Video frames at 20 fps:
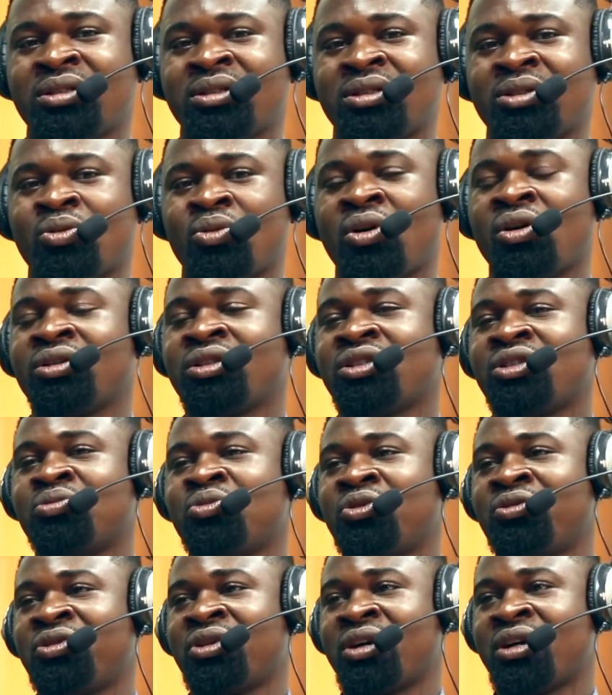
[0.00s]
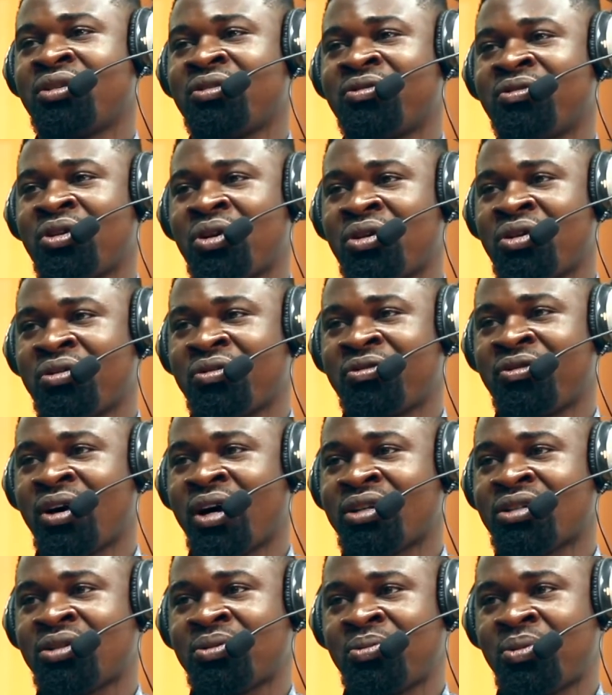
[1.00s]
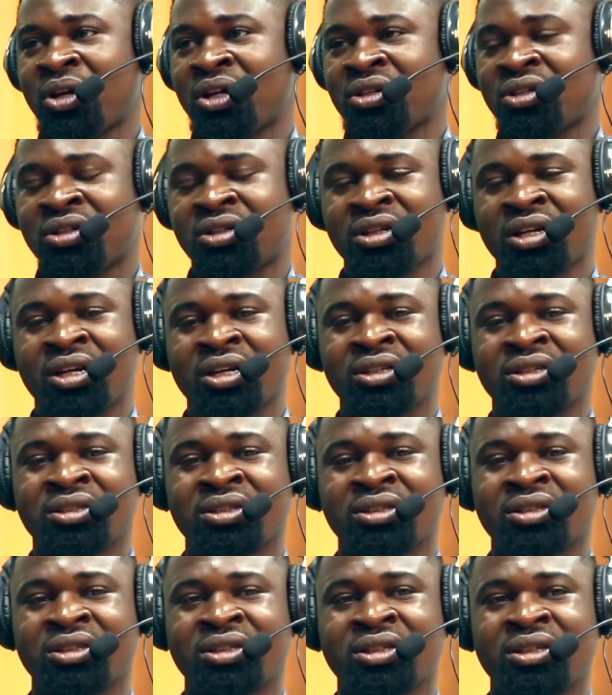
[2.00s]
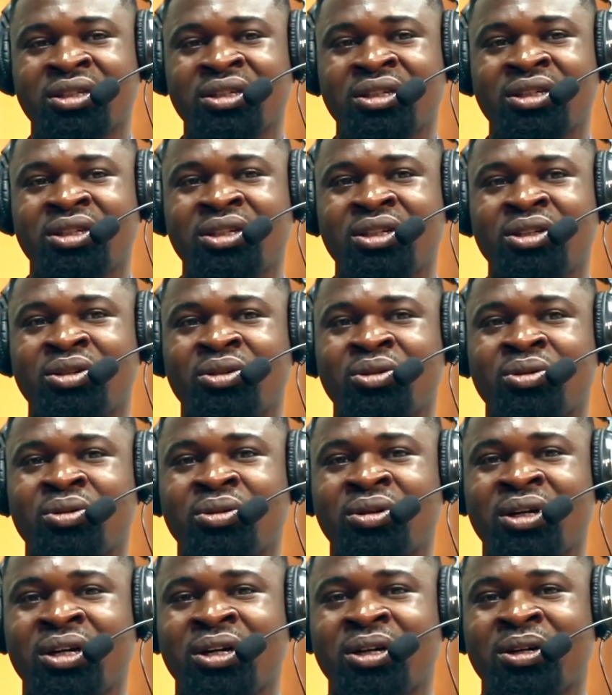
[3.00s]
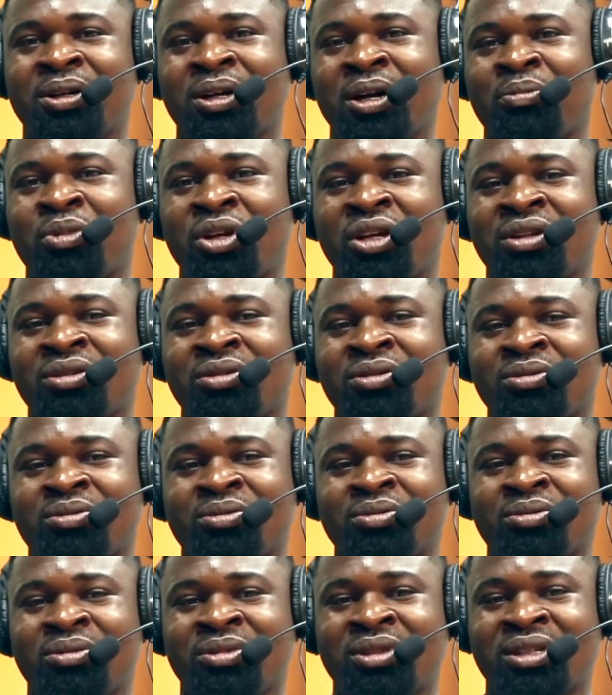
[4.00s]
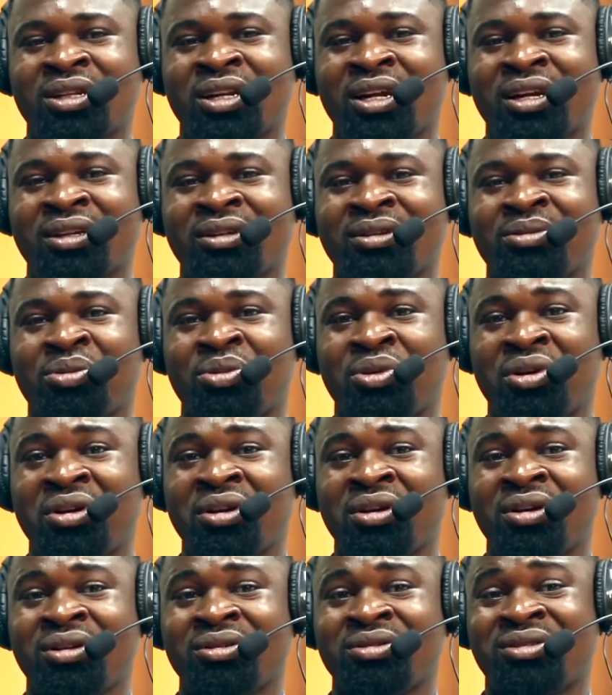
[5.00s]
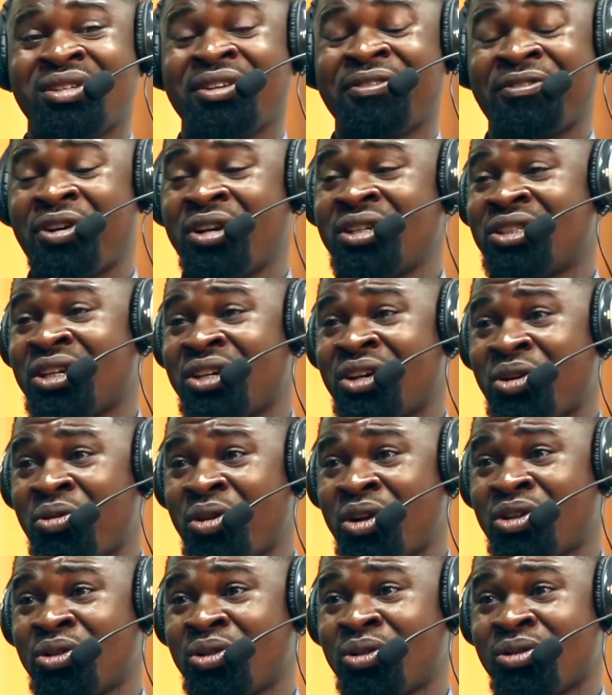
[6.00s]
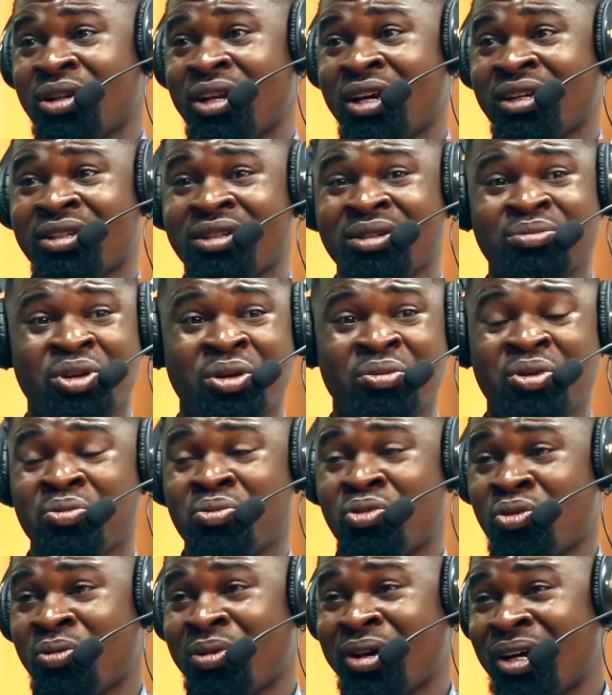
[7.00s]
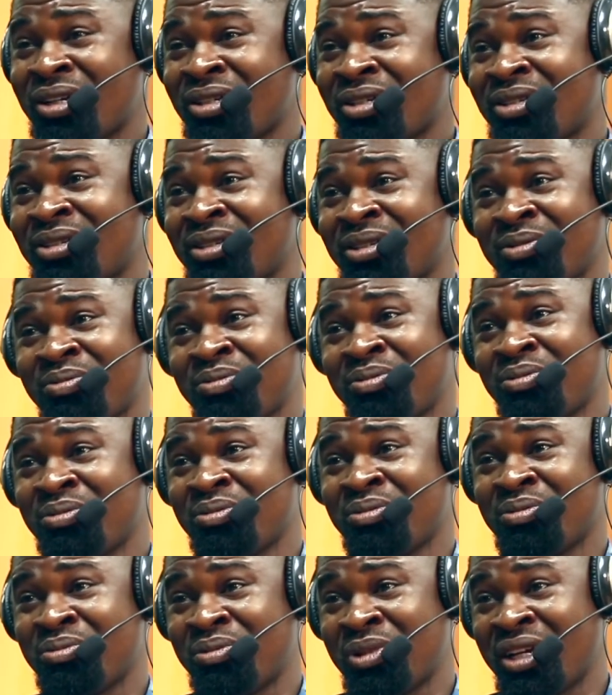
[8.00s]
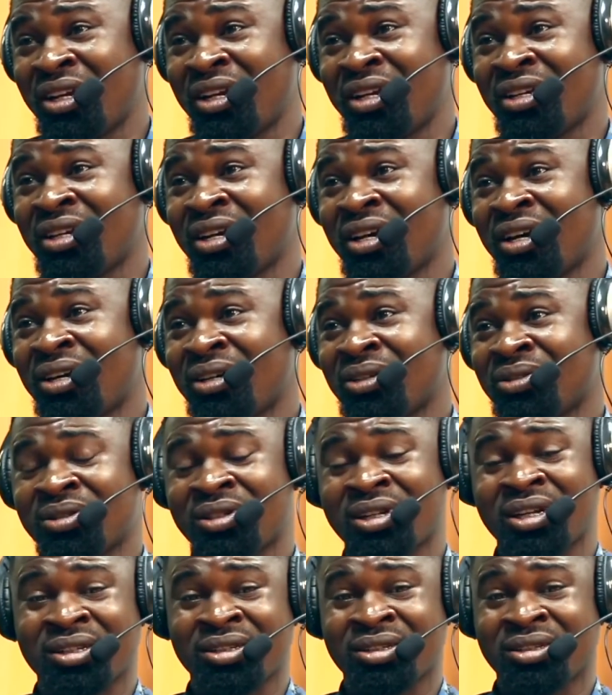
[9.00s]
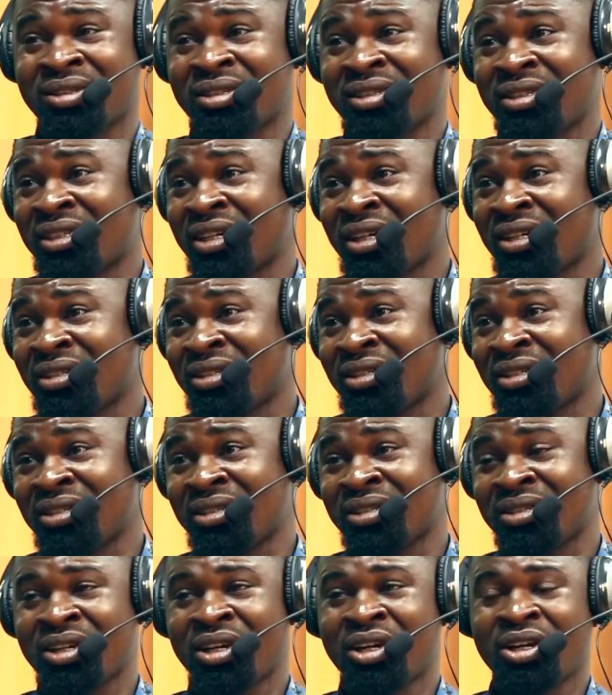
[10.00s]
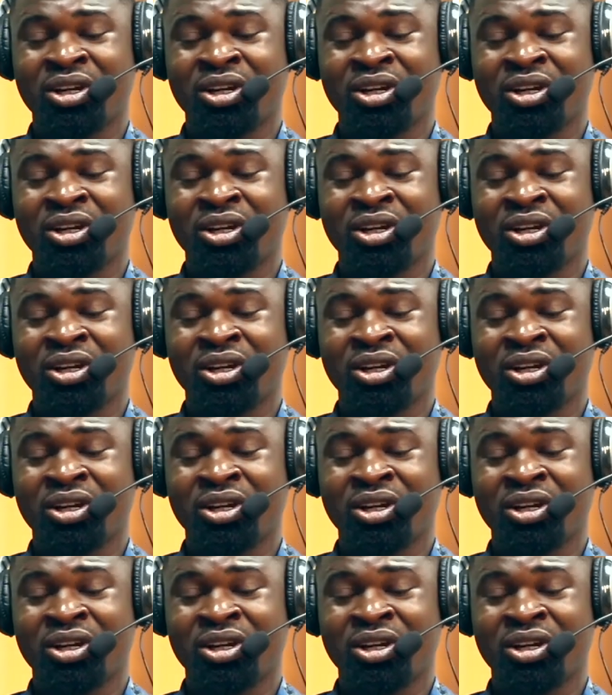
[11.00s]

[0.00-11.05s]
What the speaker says: world is moving at a very fast pace, and there's like three different generations, like the baby boomers, the millennials, and the Gen Zs.